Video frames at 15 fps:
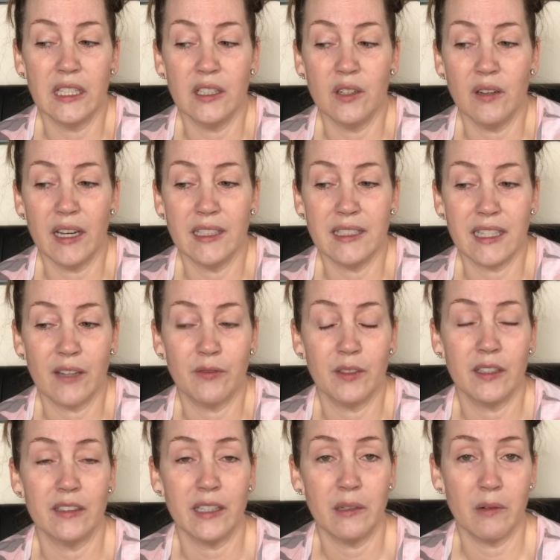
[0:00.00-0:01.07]
know, I
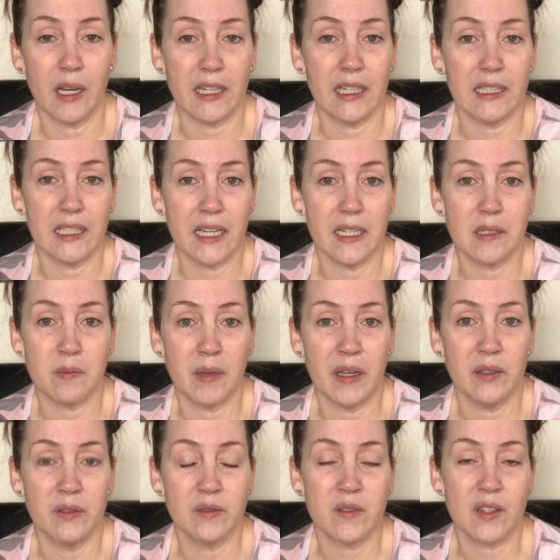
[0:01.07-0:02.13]
definitely recognize my
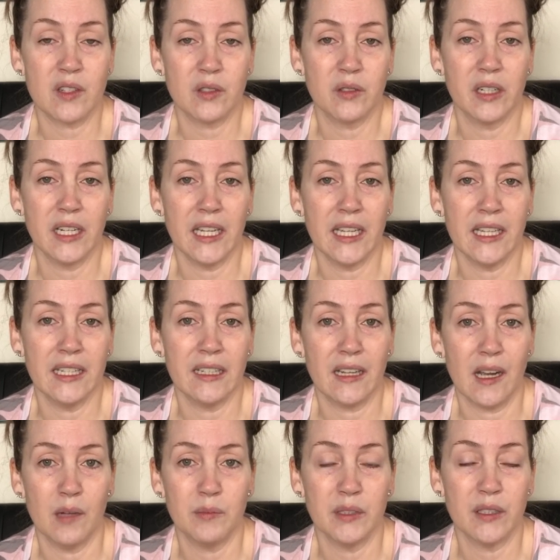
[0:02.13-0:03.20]
own story in a
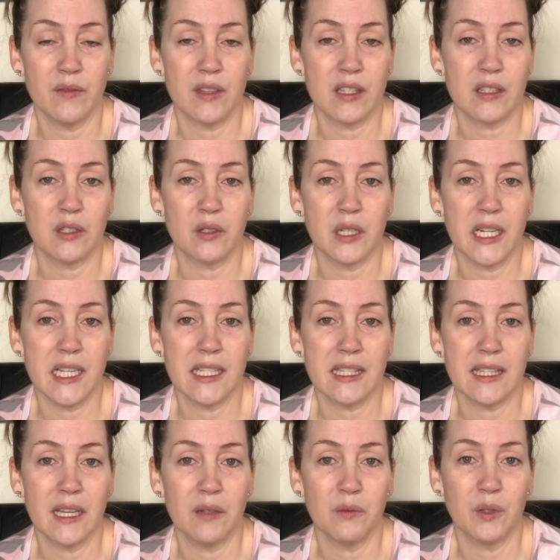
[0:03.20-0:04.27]
couple of the stories
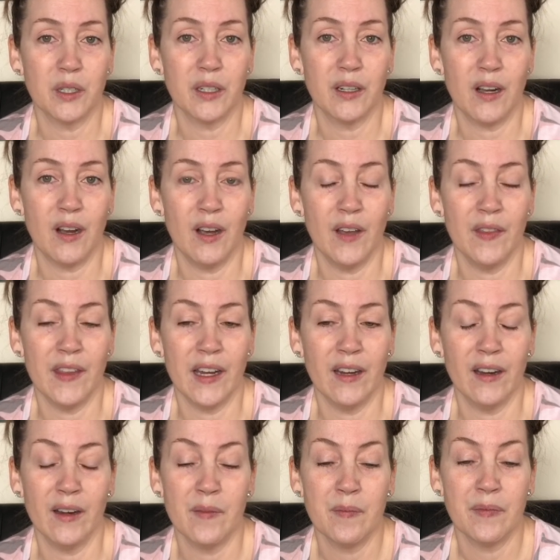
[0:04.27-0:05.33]
that were on
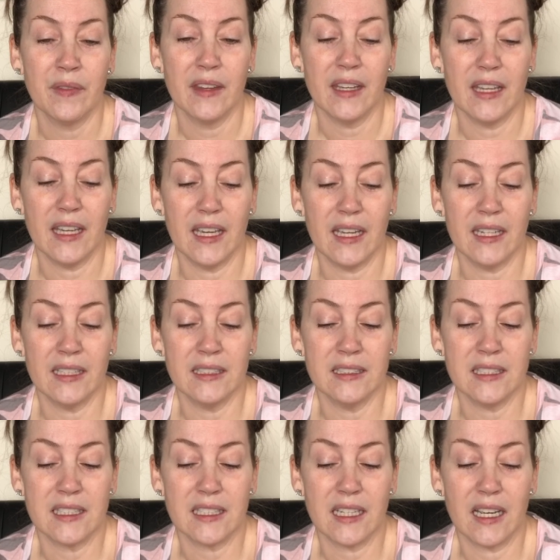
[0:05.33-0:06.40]
there,
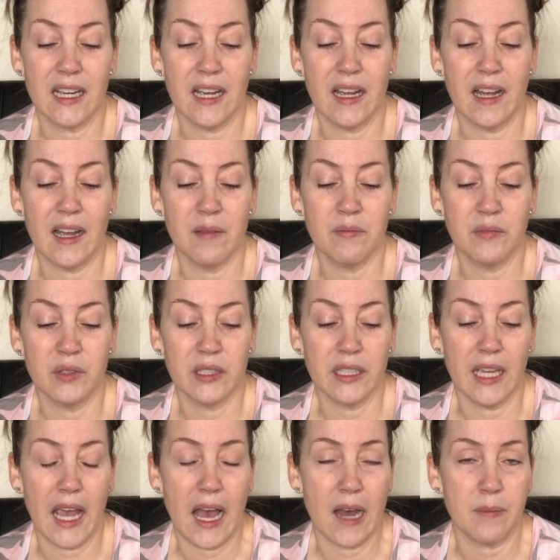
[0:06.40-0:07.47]
and I'm
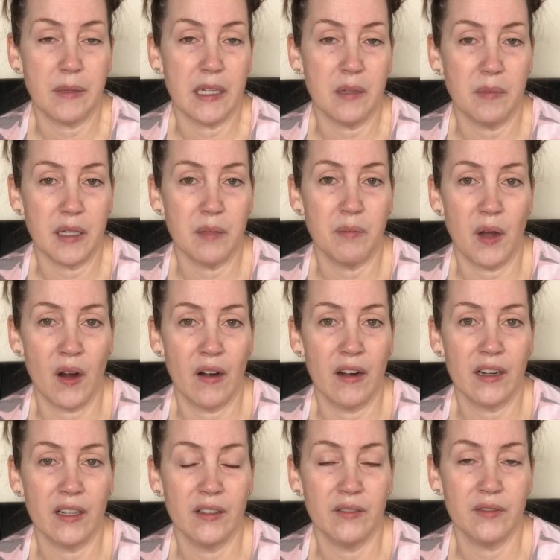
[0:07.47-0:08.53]
really happy to be a
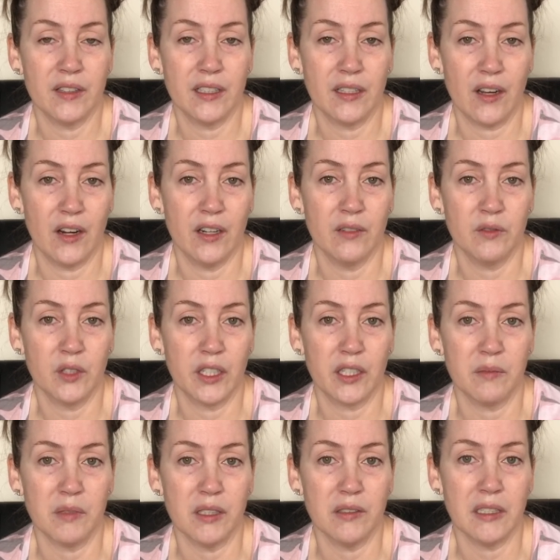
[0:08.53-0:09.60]
part of the carnivore
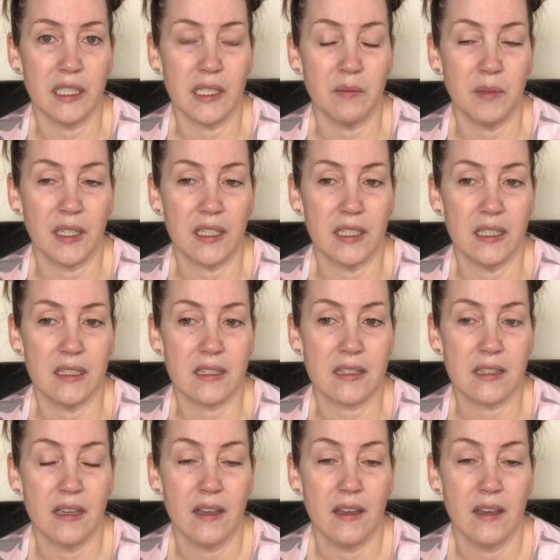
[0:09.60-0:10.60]
community because